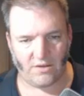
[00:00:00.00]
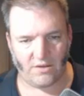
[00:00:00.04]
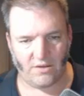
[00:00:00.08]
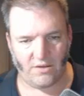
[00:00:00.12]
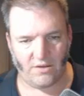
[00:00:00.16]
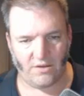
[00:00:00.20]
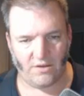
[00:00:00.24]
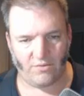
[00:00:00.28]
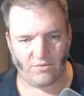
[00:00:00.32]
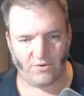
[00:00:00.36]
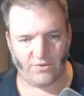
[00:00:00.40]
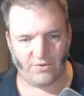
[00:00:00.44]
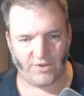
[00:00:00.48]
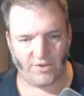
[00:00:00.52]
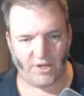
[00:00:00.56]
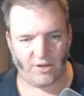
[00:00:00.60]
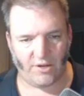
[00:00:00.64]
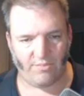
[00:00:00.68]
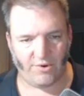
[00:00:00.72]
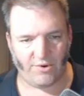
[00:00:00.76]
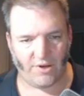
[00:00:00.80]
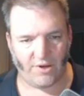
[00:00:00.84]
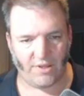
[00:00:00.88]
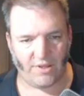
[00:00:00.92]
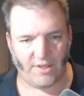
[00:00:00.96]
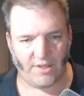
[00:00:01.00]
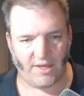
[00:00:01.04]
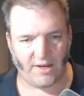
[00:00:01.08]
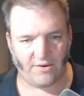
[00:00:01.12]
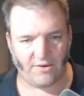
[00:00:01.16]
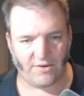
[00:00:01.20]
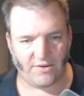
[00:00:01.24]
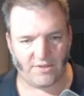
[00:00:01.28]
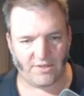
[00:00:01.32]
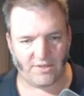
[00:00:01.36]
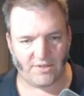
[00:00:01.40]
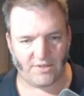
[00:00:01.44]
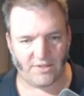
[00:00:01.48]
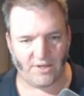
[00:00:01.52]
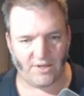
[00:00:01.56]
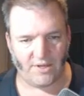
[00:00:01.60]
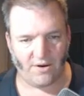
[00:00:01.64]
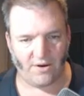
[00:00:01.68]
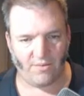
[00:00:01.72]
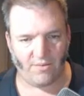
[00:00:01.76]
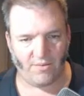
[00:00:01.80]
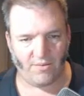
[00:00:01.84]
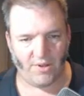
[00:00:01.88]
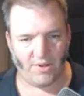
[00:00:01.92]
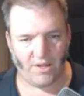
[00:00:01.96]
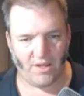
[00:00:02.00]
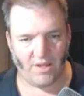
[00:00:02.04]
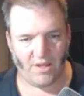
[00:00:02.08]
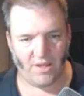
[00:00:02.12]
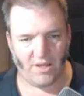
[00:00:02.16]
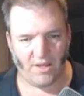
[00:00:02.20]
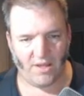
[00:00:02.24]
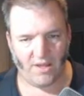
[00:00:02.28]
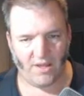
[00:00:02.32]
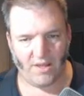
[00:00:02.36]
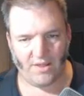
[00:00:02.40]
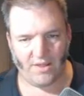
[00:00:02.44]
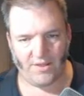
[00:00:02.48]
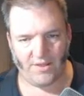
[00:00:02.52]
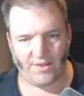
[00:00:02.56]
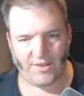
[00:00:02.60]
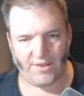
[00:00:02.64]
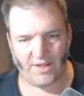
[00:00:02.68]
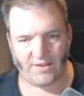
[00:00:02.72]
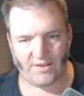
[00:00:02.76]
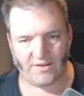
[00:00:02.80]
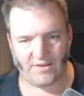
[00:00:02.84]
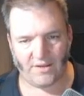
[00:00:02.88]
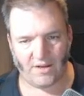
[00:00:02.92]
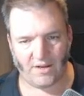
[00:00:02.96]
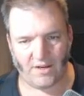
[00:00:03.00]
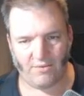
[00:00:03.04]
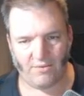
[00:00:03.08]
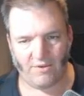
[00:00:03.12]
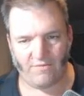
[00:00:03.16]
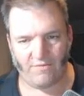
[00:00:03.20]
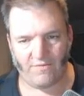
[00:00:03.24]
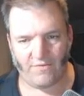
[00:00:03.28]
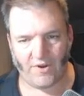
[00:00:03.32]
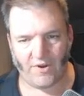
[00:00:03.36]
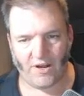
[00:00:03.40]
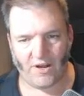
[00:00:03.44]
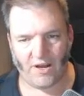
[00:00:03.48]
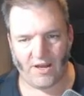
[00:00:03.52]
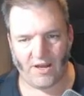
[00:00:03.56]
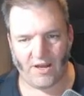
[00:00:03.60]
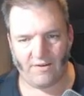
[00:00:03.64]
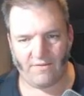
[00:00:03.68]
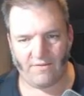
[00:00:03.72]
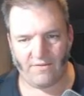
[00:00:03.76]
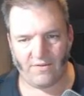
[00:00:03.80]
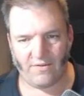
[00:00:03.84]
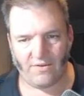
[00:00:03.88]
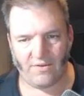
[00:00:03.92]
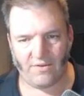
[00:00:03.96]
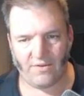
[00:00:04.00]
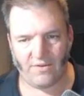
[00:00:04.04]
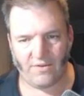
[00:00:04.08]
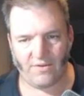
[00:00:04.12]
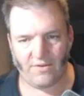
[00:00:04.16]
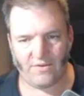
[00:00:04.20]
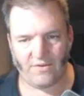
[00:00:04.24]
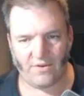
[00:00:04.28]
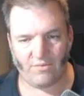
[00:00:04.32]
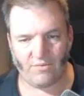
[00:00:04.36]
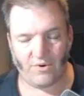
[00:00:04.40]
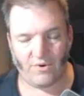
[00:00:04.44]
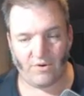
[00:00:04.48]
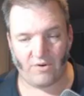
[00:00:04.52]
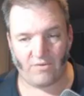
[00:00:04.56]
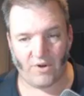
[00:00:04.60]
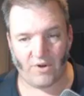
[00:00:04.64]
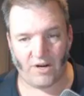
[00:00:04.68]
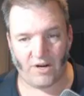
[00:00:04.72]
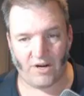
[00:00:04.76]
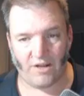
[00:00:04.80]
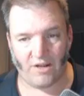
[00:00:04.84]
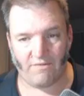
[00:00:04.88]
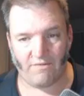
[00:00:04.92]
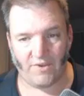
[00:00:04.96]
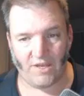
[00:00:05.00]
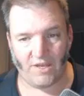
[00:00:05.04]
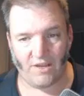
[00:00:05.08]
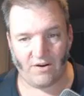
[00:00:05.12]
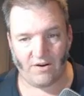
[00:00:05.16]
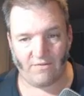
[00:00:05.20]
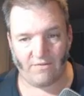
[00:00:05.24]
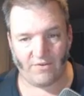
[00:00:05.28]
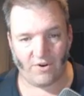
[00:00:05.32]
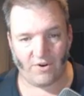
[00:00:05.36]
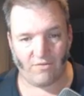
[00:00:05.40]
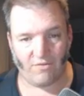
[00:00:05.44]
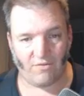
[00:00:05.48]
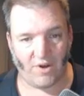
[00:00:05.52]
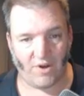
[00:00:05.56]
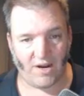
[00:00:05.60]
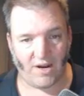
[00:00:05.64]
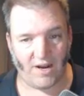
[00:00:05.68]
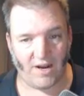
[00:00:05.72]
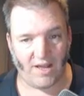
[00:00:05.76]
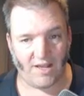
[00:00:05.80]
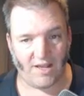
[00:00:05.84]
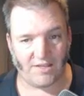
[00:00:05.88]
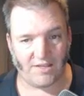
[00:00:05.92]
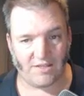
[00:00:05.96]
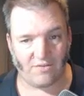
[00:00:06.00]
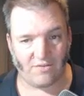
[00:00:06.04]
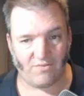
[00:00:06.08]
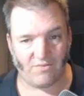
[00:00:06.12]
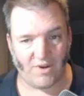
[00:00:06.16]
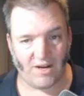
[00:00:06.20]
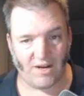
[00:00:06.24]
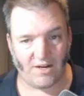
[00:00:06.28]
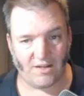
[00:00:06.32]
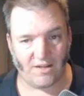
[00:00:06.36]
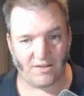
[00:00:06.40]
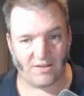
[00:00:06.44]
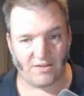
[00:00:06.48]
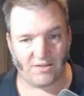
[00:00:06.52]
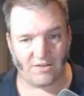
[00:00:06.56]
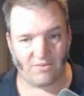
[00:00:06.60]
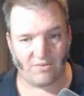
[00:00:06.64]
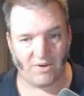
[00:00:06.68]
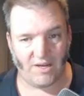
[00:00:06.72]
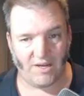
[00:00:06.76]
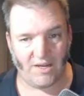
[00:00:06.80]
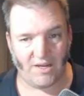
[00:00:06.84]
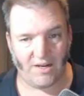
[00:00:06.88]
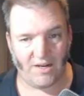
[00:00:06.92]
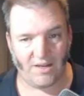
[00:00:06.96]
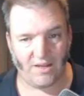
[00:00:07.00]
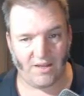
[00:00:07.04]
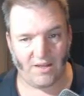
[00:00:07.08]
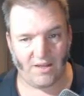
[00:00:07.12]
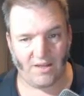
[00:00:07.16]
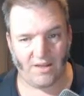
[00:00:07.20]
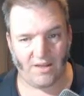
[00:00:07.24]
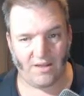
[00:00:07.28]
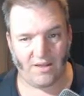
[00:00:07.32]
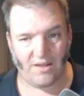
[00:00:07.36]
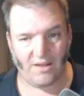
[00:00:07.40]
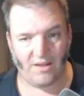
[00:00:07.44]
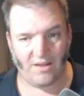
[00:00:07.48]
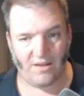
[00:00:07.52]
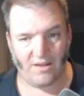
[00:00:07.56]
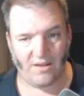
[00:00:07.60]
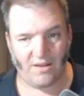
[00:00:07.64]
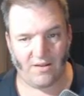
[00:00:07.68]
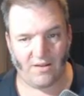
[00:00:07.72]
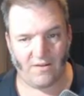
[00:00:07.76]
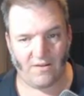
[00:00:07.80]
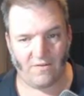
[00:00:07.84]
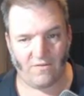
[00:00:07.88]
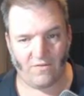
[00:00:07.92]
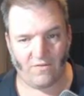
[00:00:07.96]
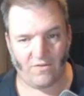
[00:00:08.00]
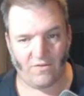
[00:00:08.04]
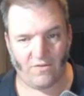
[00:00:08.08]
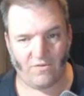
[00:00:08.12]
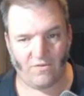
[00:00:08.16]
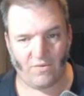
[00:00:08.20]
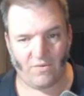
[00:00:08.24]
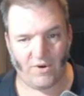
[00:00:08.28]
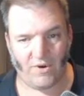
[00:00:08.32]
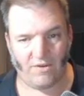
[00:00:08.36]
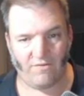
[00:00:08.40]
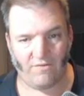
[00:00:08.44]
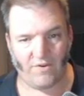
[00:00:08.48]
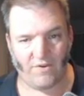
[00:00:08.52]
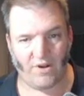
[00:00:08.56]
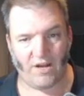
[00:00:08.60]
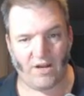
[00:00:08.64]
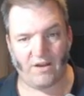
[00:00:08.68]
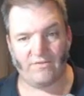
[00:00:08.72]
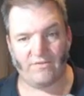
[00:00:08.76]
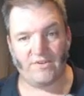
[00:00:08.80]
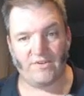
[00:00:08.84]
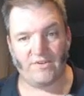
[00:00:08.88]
You all know Pythagoras' theorem that that's going to be 5. So when I write it over here, I've got to write it as the radius squared, 25.